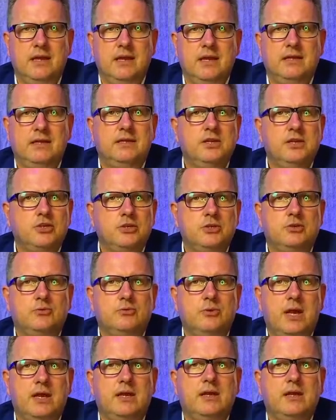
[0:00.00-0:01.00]
In addition to
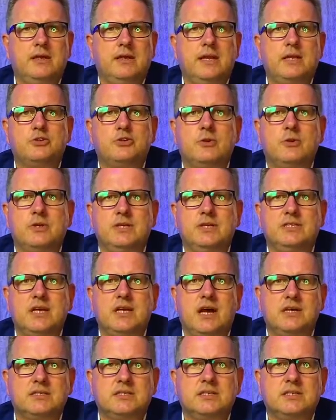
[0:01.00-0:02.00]
regular natural
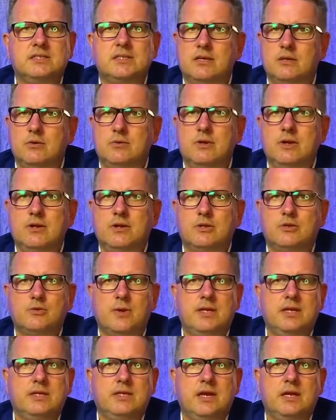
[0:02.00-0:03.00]
disasters, including the
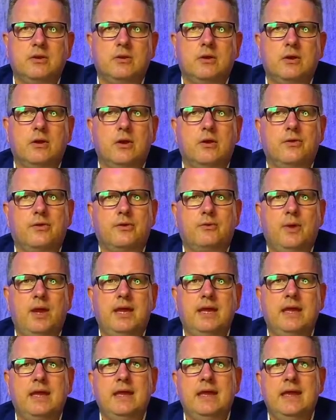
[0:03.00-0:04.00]
2010
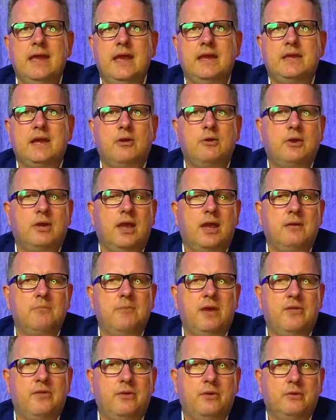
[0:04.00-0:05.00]
earthquake and Hurricane
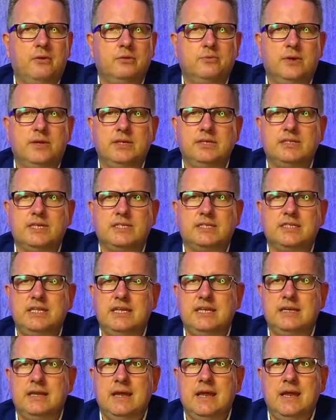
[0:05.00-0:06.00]
Matthew in
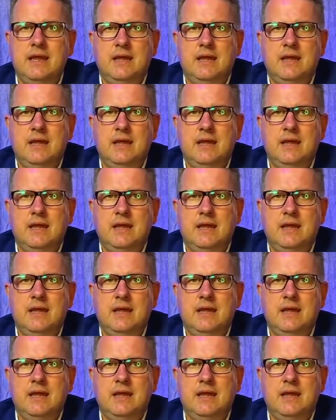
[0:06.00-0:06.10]
2016,